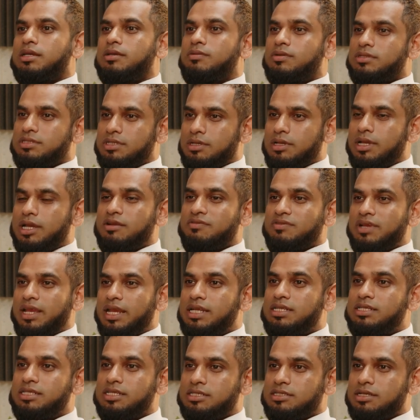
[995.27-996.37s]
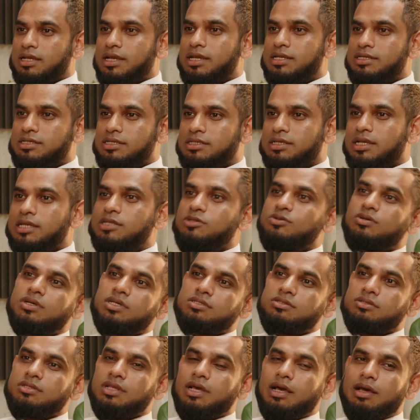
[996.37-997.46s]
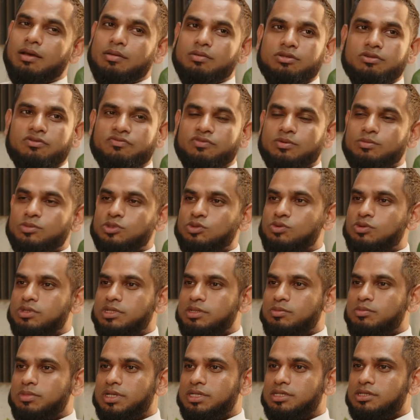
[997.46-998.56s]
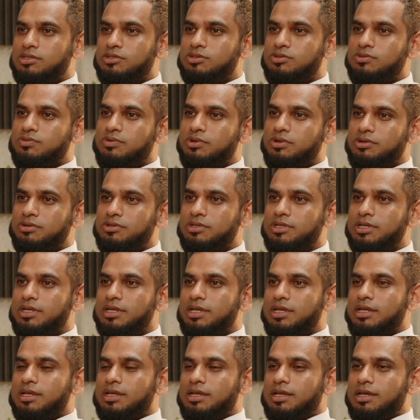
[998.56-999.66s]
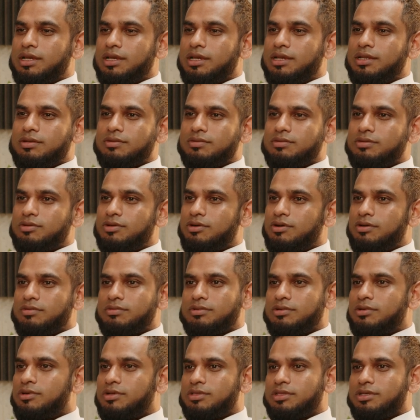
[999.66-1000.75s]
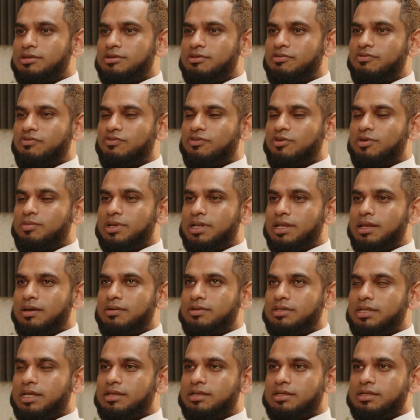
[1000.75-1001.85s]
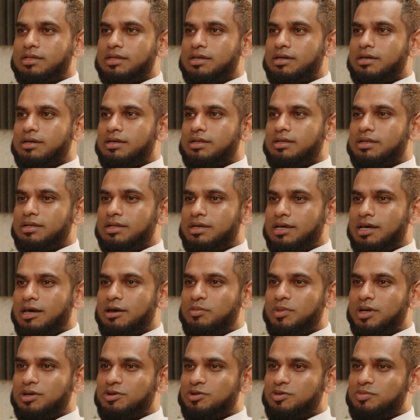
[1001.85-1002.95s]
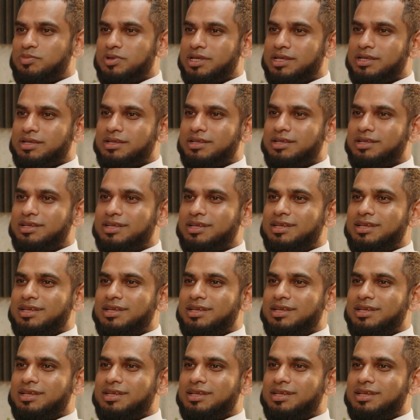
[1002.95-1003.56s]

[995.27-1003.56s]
He was the head, of, head teacher. Head teacher. He took us to the uniform school in Benjamin Road, nice. and got got the uniform. And I was like, "Yeah, how am I gonna pay?"